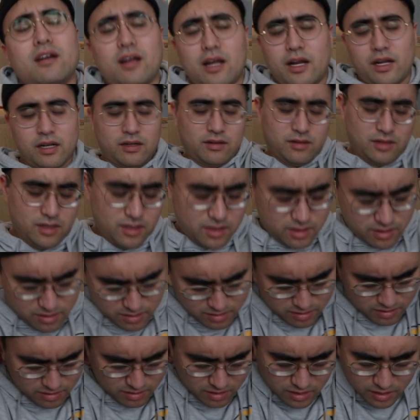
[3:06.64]
All right.
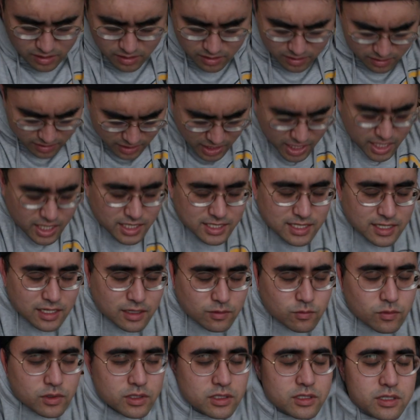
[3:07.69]
Count of
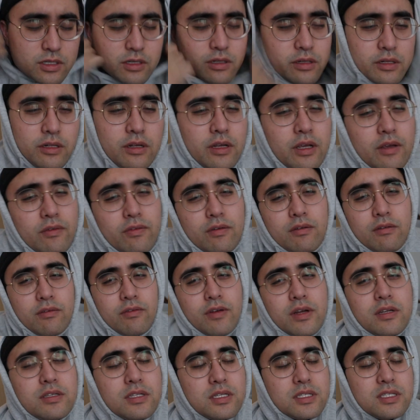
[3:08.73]
10. 1, 2, 3, 4,
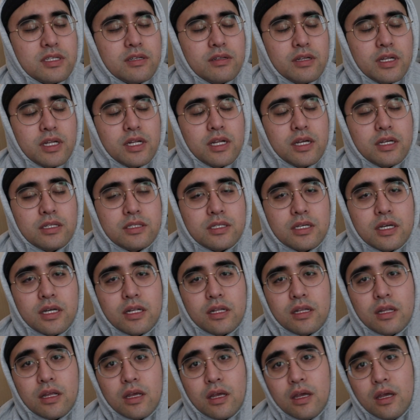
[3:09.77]
5, 6, 7, 8, 9,
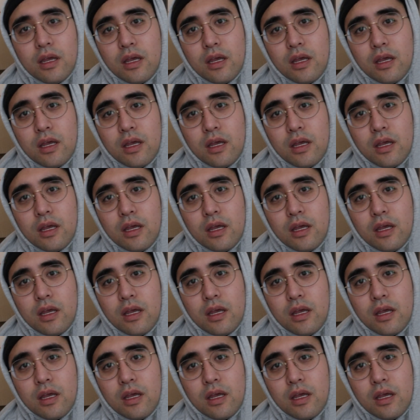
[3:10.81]
10.